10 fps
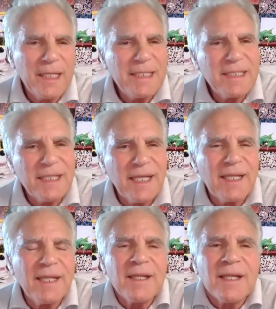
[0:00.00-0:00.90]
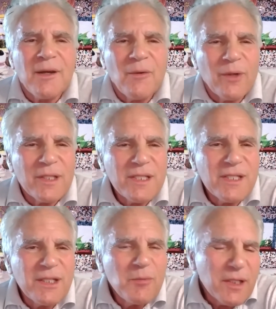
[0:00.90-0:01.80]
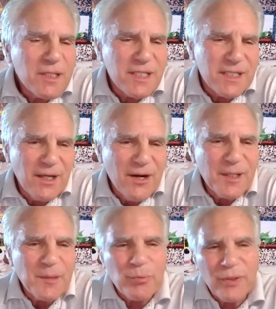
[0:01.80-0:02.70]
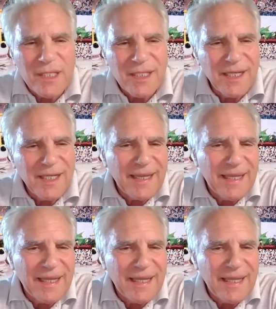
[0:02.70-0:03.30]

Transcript: He said, when she was started president,